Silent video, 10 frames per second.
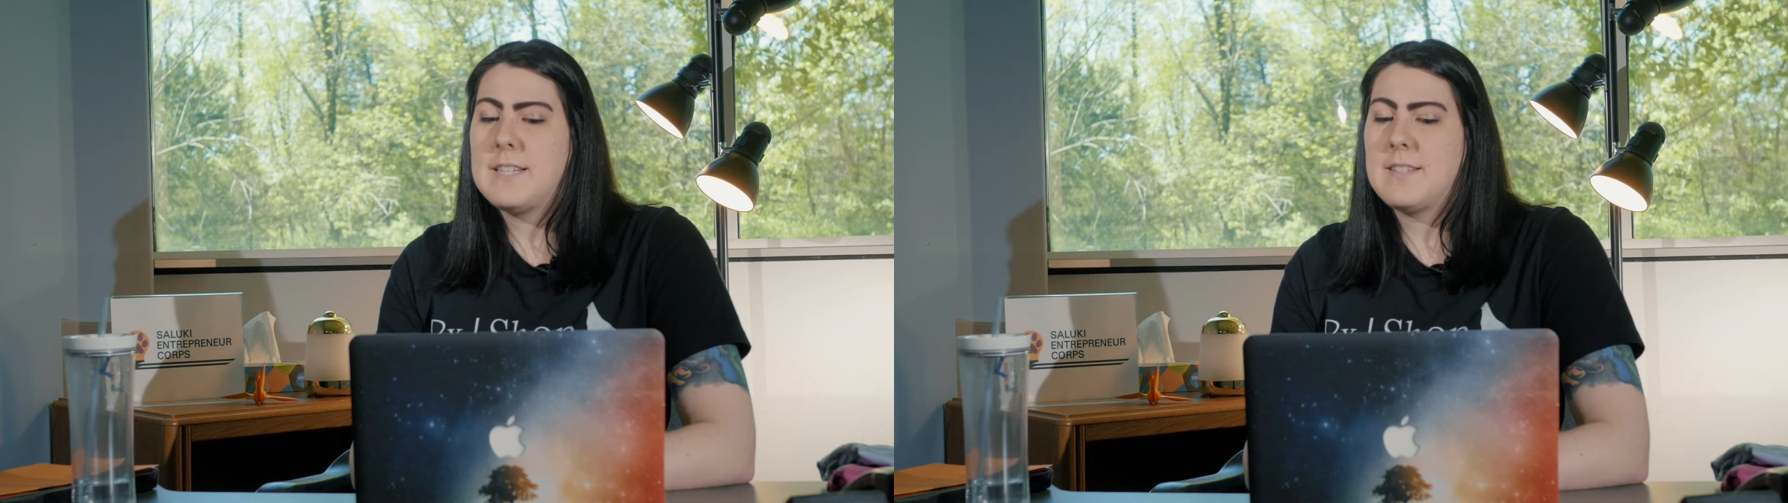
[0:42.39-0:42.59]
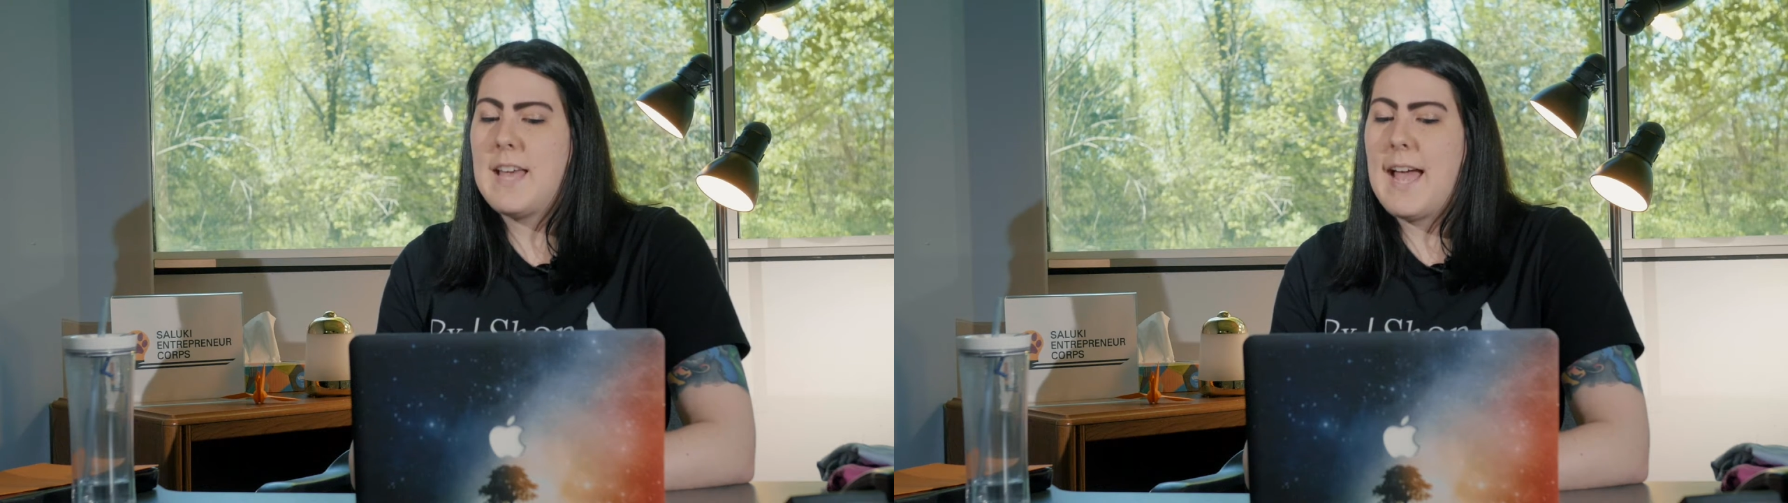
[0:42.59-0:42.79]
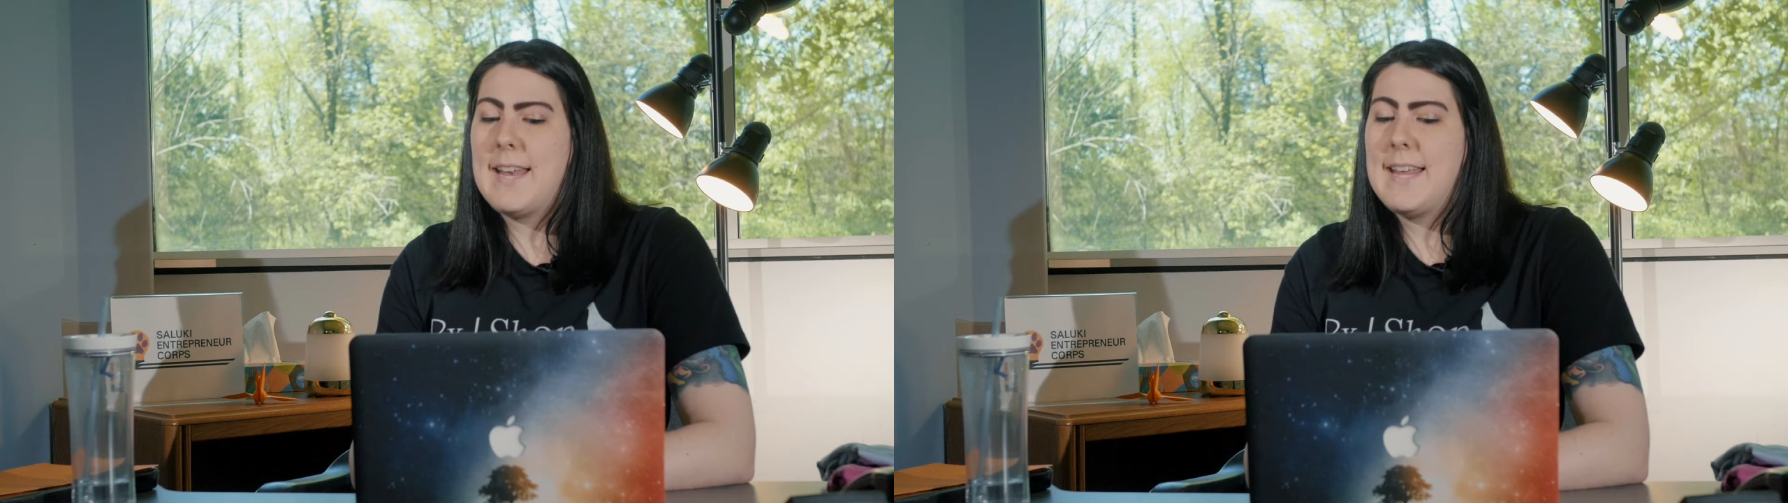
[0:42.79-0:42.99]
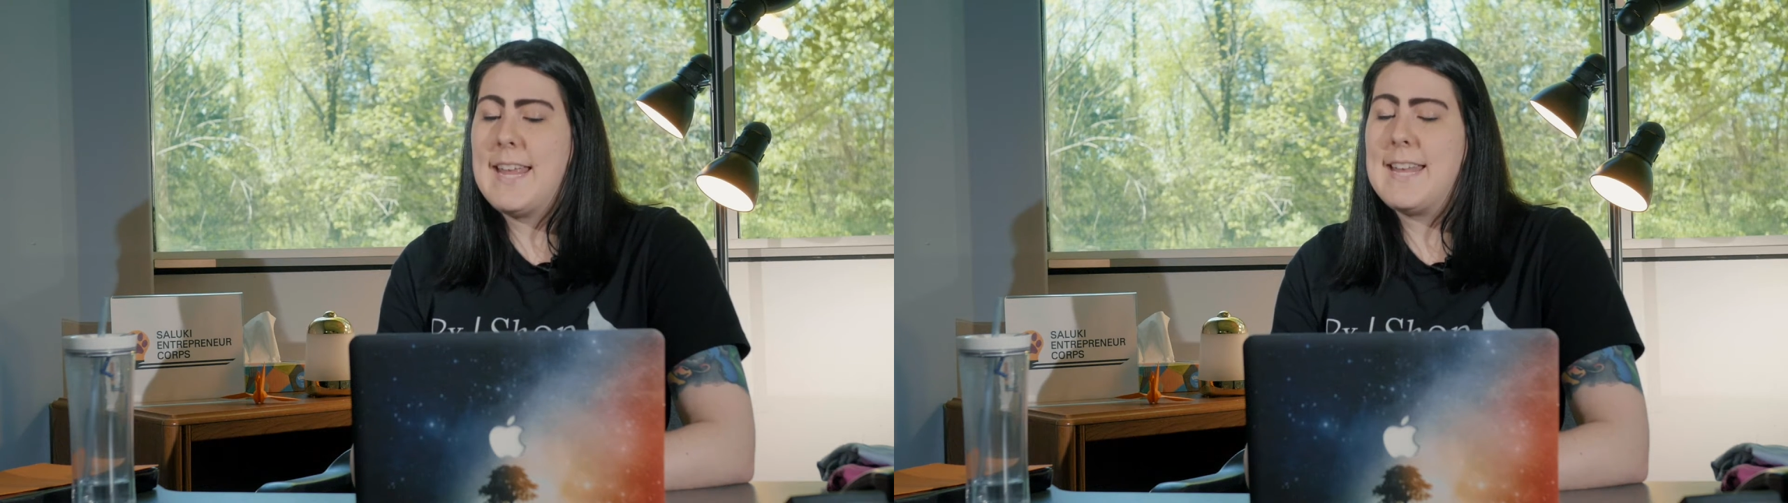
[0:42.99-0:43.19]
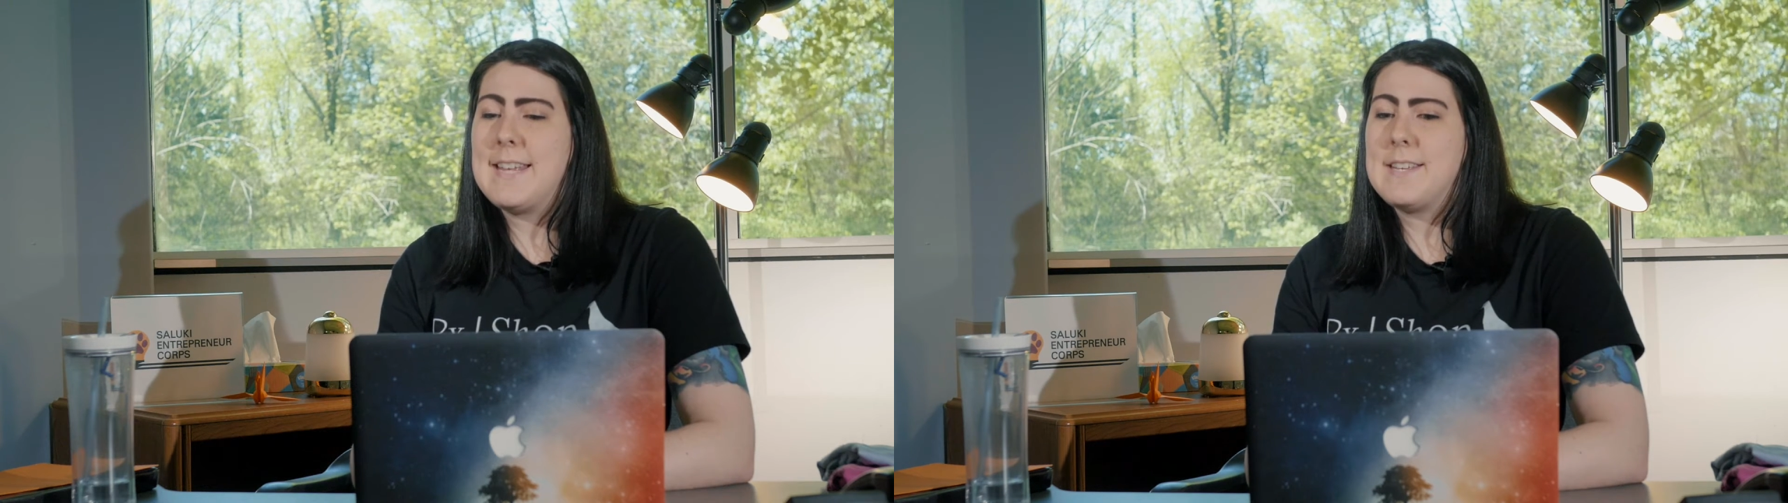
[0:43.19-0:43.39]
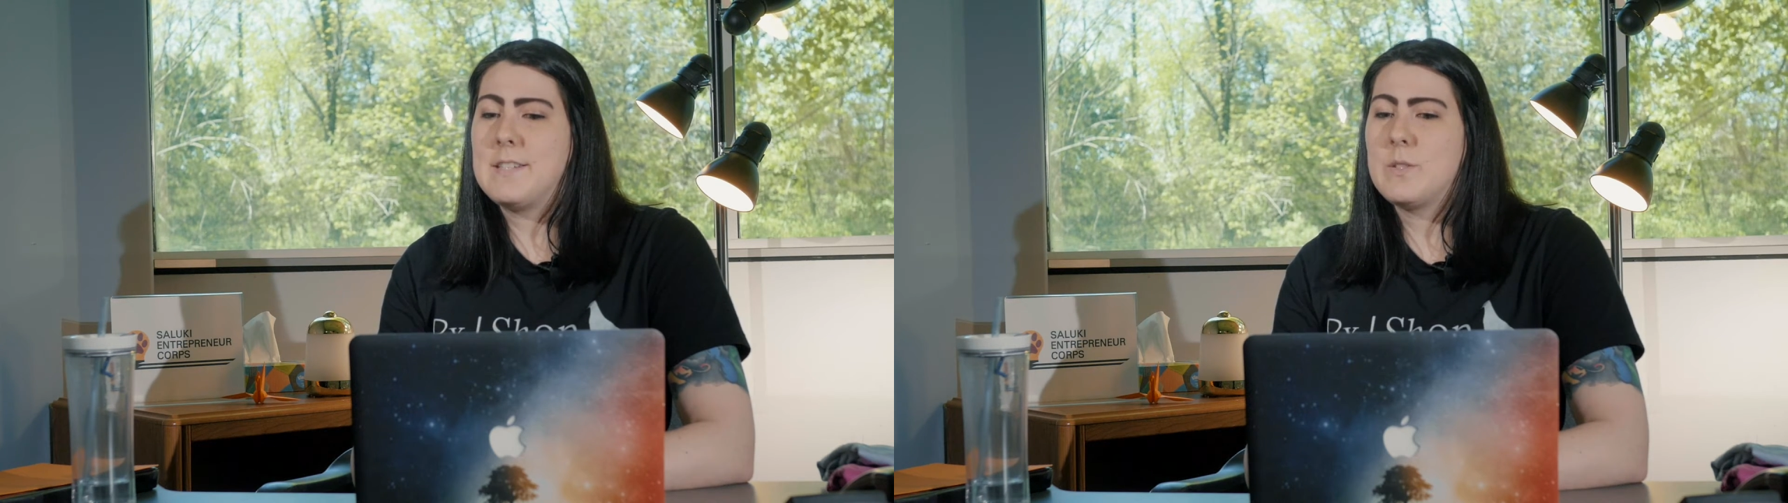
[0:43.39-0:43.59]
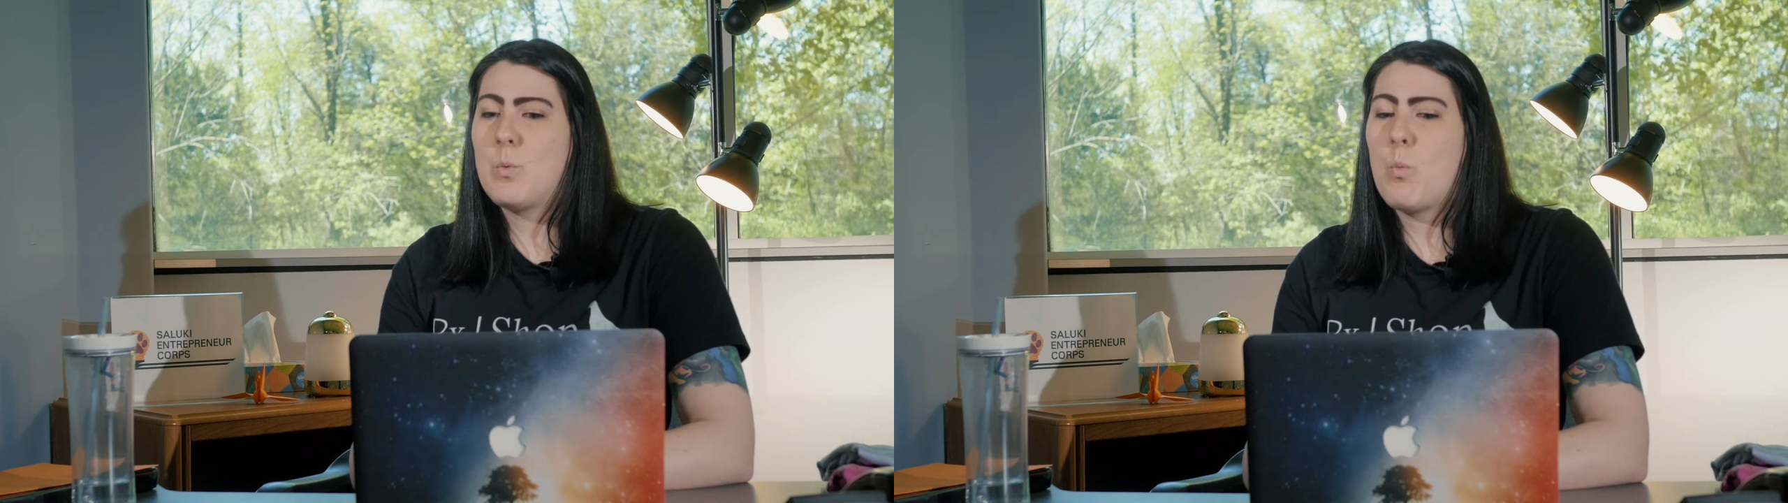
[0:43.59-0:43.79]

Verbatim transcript: is that it is